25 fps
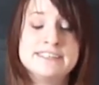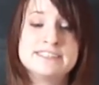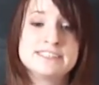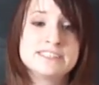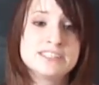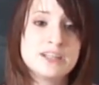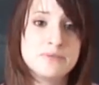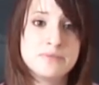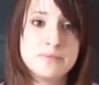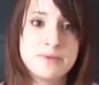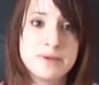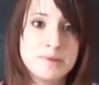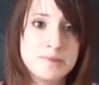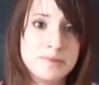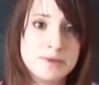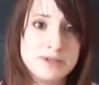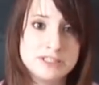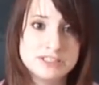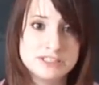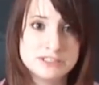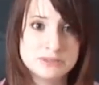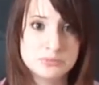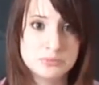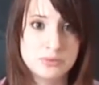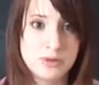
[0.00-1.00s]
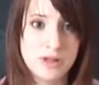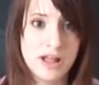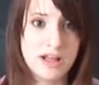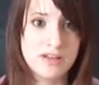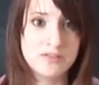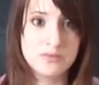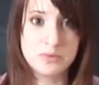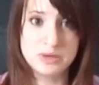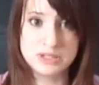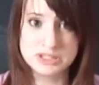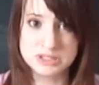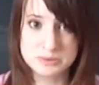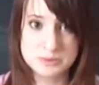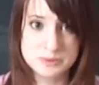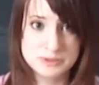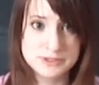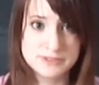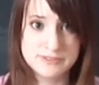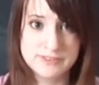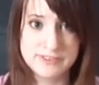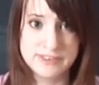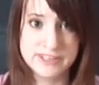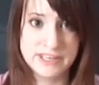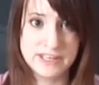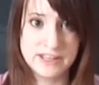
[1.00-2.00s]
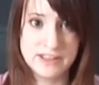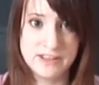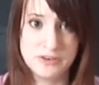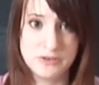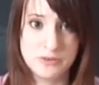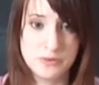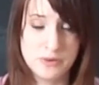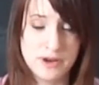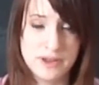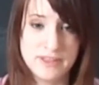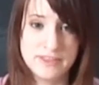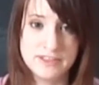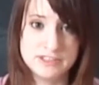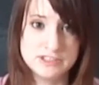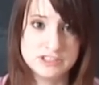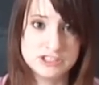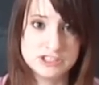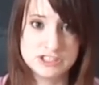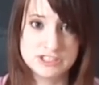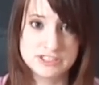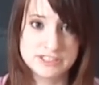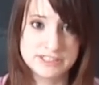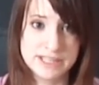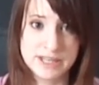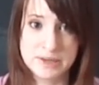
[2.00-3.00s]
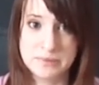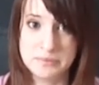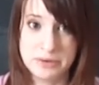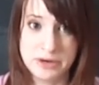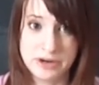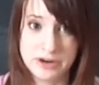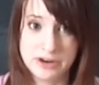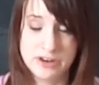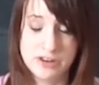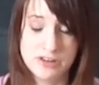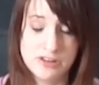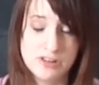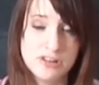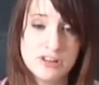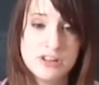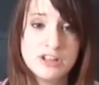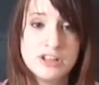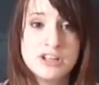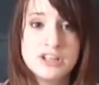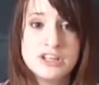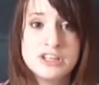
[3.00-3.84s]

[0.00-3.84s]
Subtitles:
Some babies will have one specific teething toy that's just like a miracle.